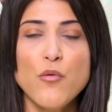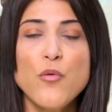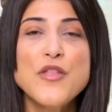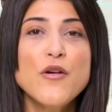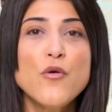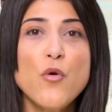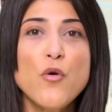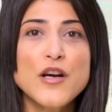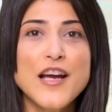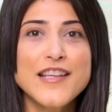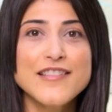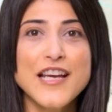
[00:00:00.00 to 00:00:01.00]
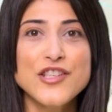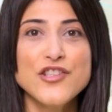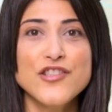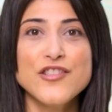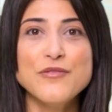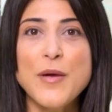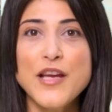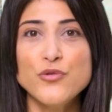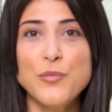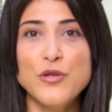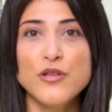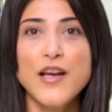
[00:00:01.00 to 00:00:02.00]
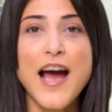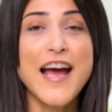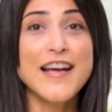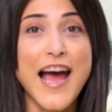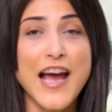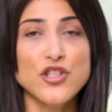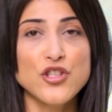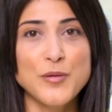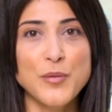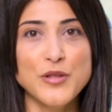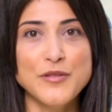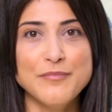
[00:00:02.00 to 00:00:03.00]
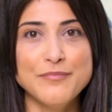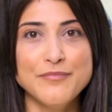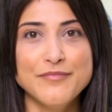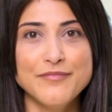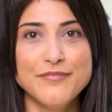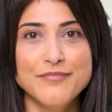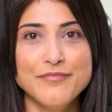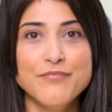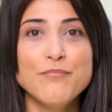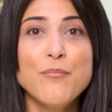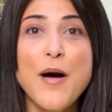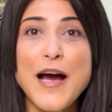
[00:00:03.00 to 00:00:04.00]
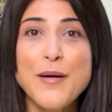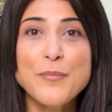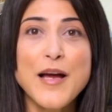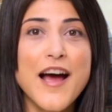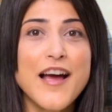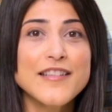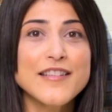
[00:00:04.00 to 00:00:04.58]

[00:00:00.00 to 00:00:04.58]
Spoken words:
within organizations measurable and actionable. By applying